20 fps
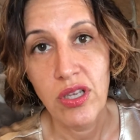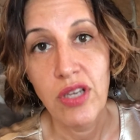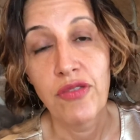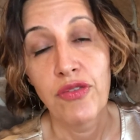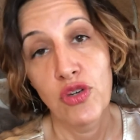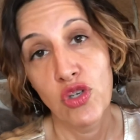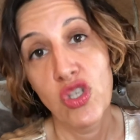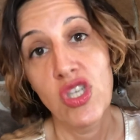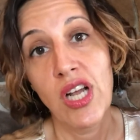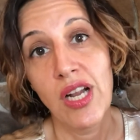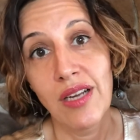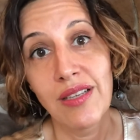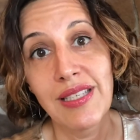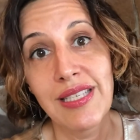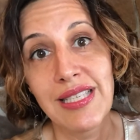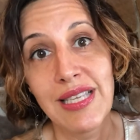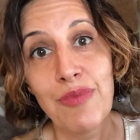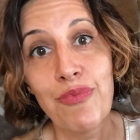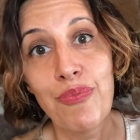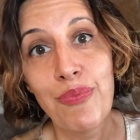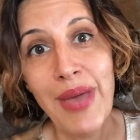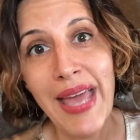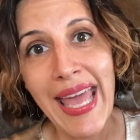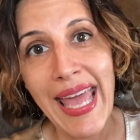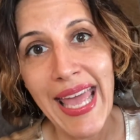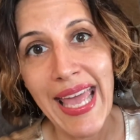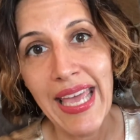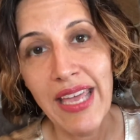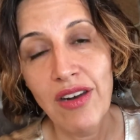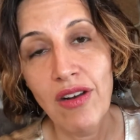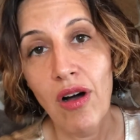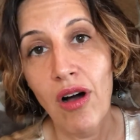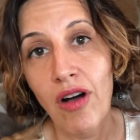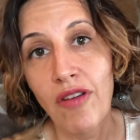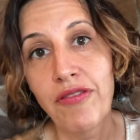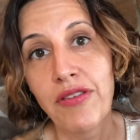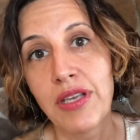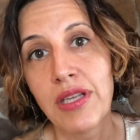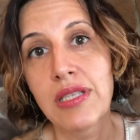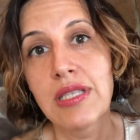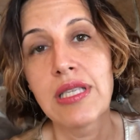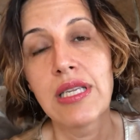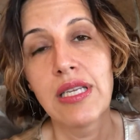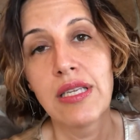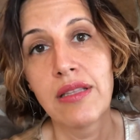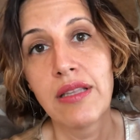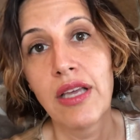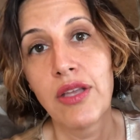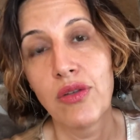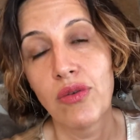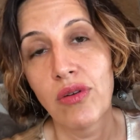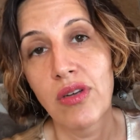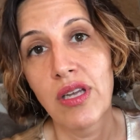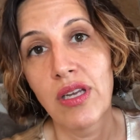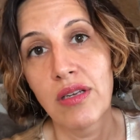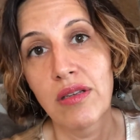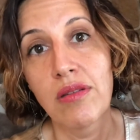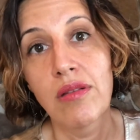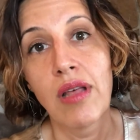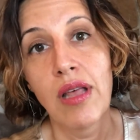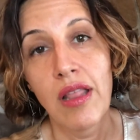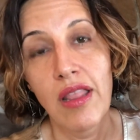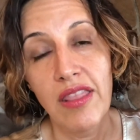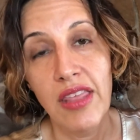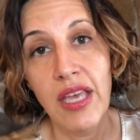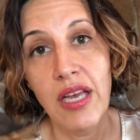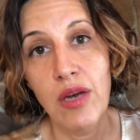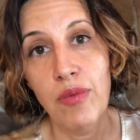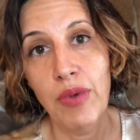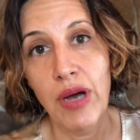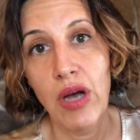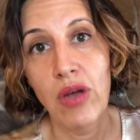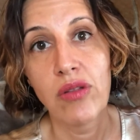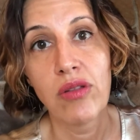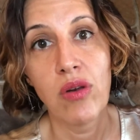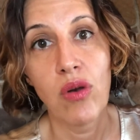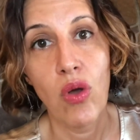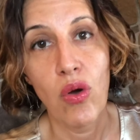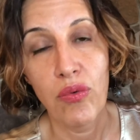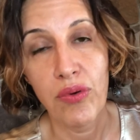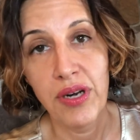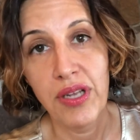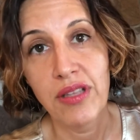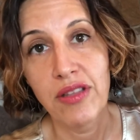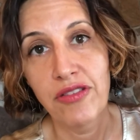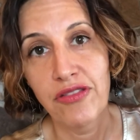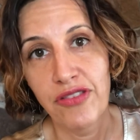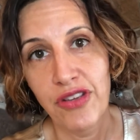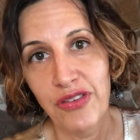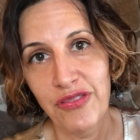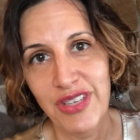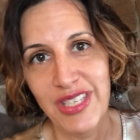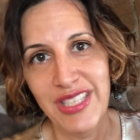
If your child is in pain, obviously, then you can think about lowering the fever